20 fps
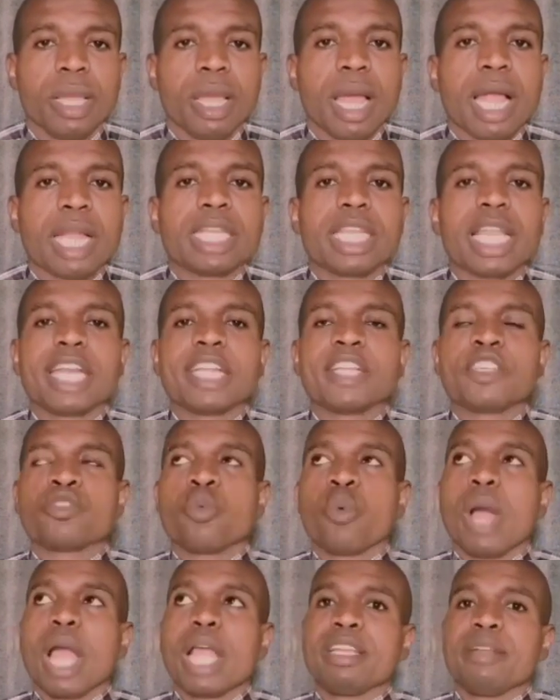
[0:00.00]
And that is
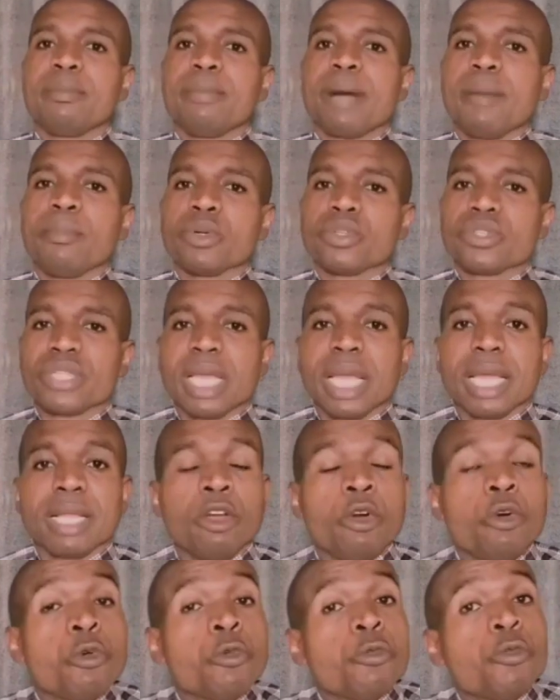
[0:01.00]
why the Bible
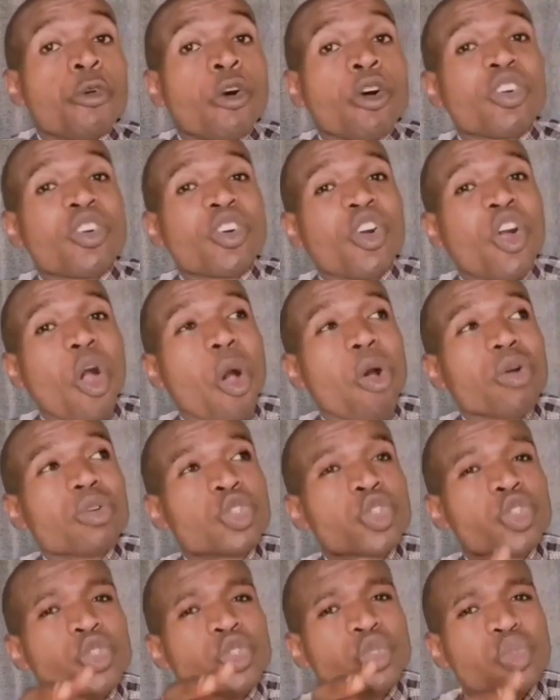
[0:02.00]
said, for God
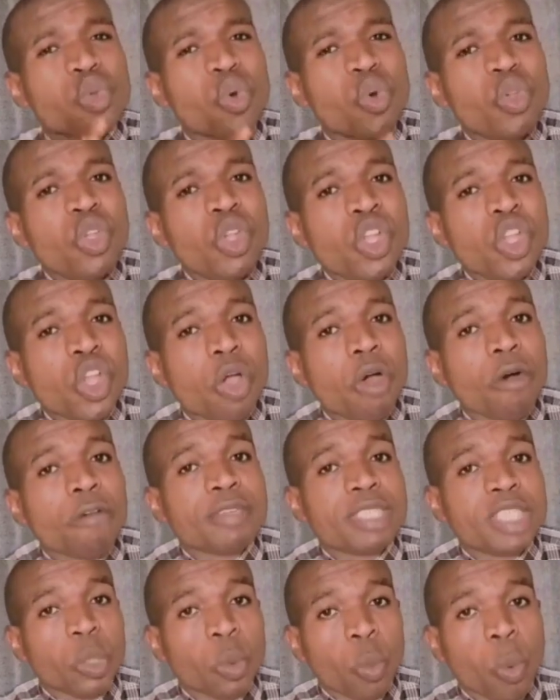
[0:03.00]
so
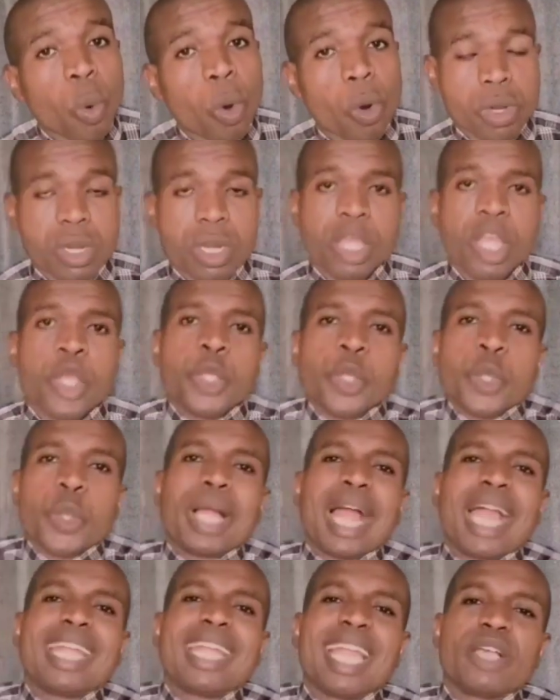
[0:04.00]
loved the world. You
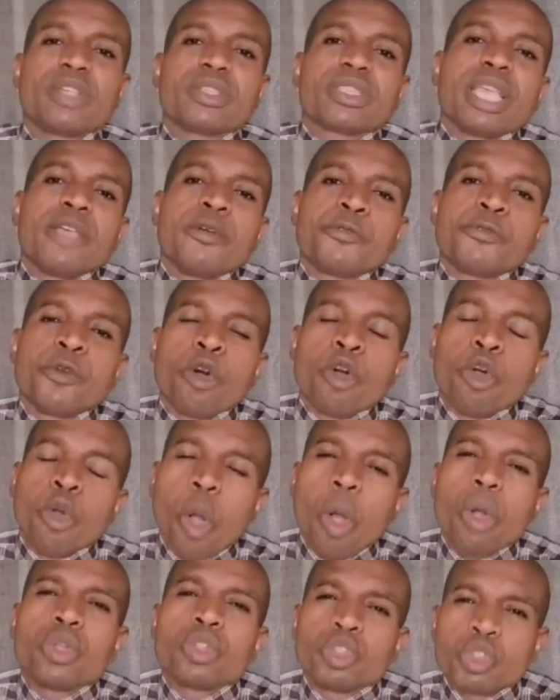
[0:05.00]
can now say, for
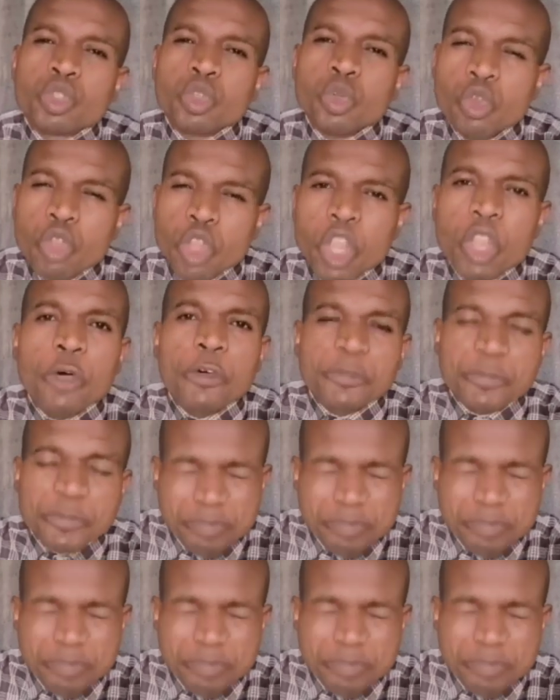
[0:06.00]
God so loved